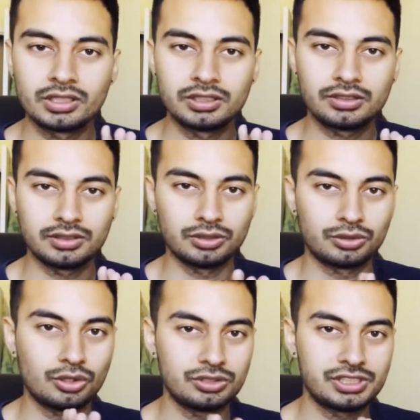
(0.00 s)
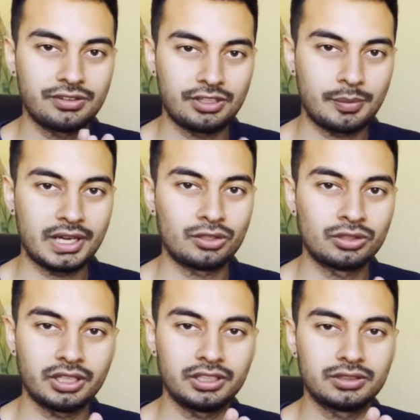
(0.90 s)
So don't just depend on
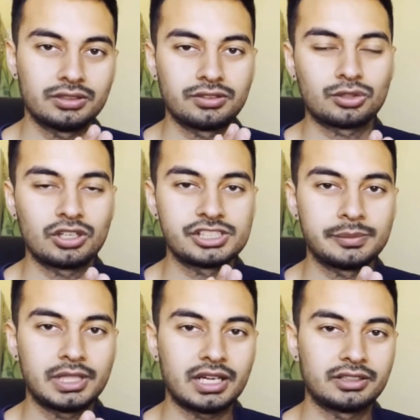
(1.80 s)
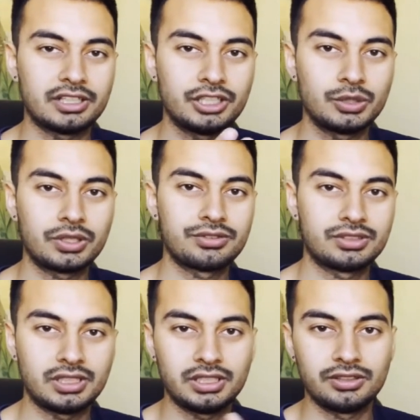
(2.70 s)
the scholarship that the
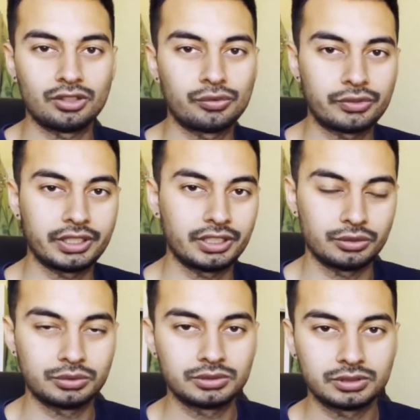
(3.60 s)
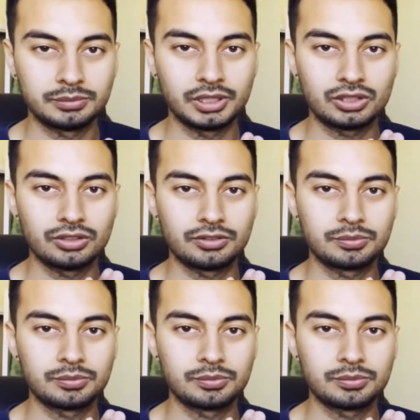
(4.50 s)
university is offering you, because